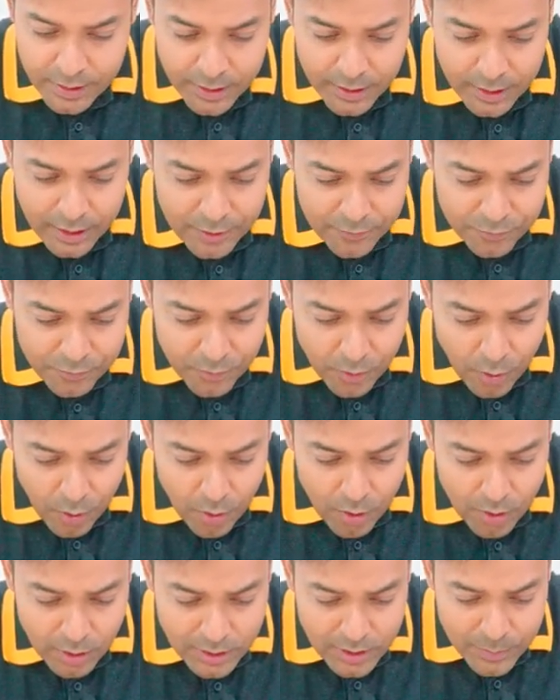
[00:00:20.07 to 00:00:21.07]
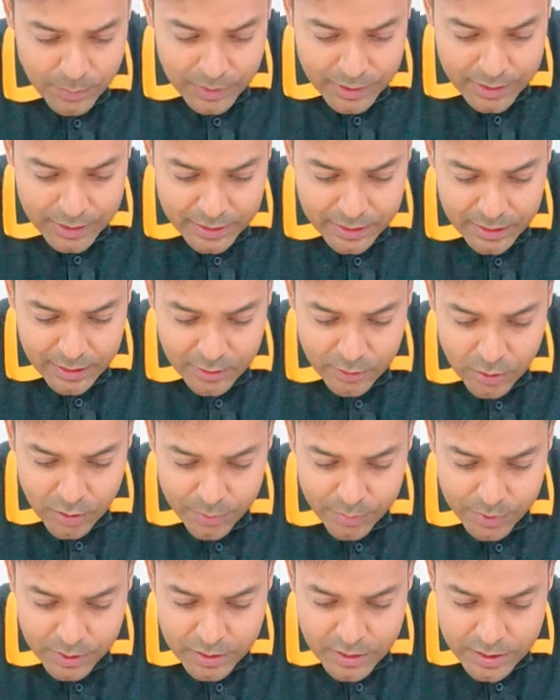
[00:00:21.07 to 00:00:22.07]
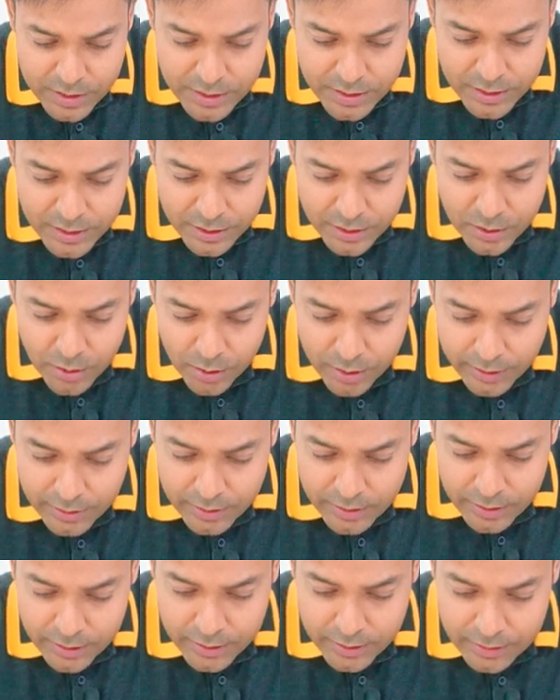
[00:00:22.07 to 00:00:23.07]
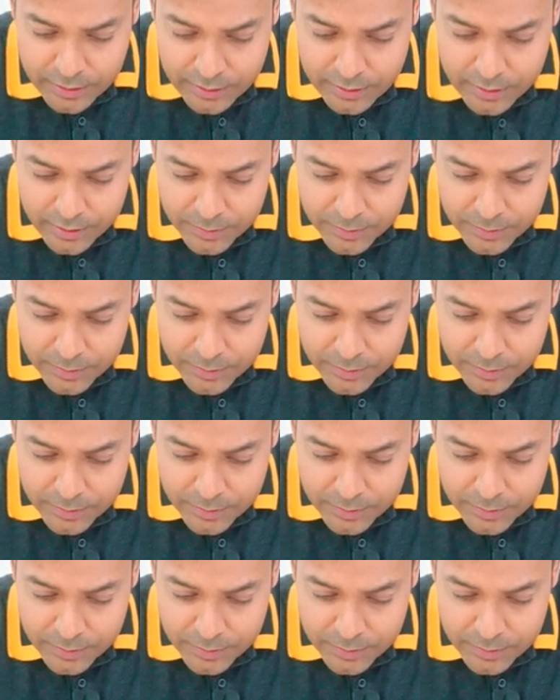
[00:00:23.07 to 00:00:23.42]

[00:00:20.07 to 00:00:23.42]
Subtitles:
if all the material you are purchasing during the year,